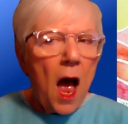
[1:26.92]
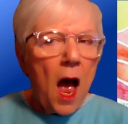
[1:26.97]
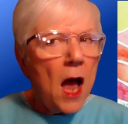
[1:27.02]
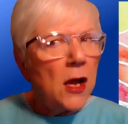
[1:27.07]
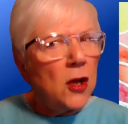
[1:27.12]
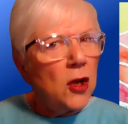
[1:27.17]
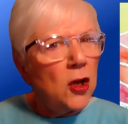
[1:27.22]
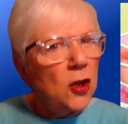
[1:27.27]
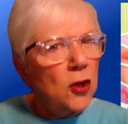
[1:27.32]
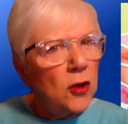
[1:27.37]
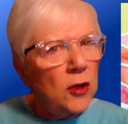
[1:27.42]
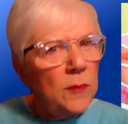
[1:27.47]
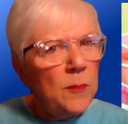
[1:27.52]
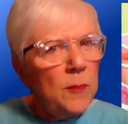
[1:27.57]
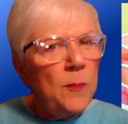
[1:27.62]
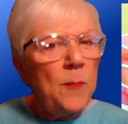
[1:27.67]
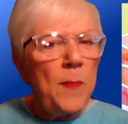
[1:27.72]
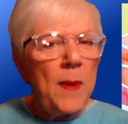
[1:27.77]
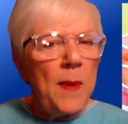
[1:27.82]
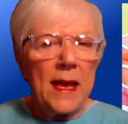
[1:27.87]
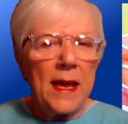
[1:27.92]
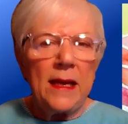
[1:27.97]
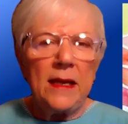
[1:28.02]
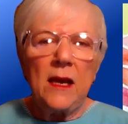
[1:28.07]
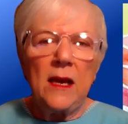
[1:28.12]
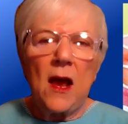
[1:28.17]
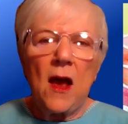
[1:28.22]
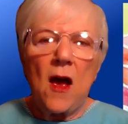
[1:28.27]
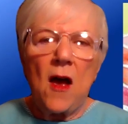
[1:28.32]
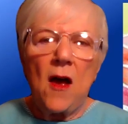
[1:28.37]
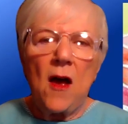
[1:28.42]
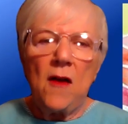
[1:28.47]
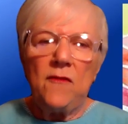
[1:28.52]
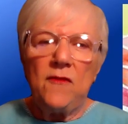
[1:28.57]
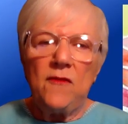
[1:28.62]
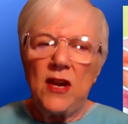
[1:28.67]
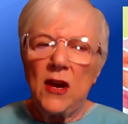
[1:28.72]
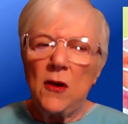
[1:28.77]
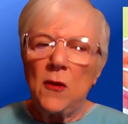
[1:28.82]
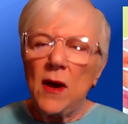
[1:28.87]
a good bit
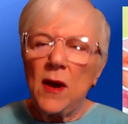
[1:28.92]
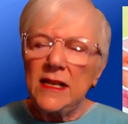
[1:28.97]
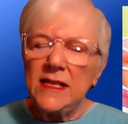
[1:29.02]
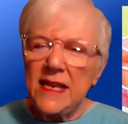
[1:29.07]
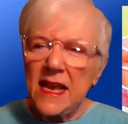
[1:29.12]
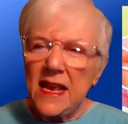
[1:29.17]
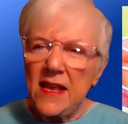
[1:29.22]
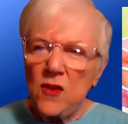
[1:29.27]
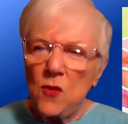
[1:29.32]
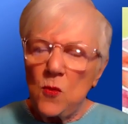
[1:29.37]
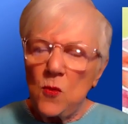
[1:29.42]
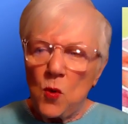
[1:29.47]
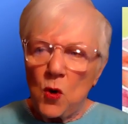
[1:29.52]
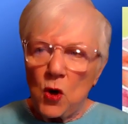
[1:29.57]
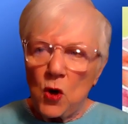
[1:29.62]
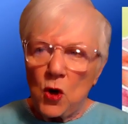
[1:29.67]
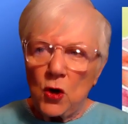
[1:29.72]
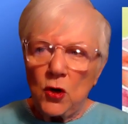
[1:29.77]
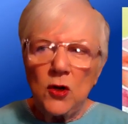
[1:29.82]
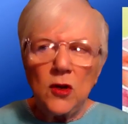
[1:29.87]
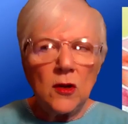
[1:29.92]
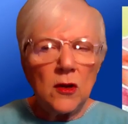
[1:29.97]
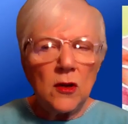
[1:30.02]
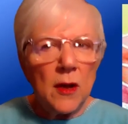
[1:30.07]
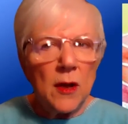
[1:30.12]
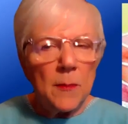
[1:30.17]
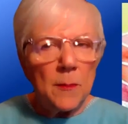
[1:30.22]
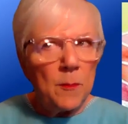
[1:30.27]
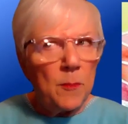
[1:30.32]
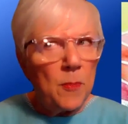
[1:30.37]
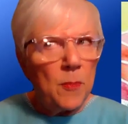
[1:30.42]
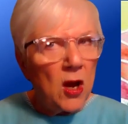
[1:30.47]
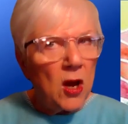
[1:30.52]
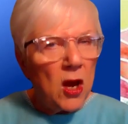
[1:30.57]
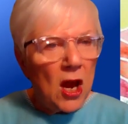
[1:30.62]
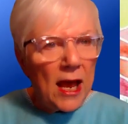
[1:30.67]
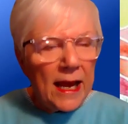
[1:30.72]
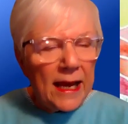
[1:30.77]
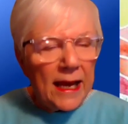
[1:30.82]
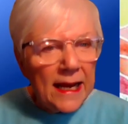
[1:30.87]
of, dare I say the word,
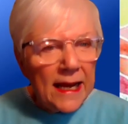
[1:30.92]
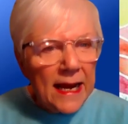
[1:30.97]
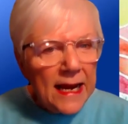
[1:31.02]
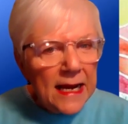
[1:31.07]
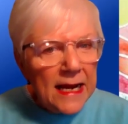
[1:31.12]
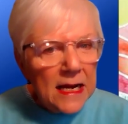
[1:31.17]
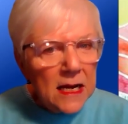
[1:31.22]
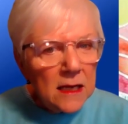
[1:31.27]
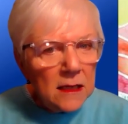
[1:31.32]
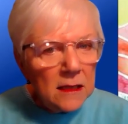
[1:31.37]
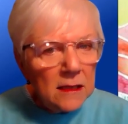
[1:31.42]
complaining,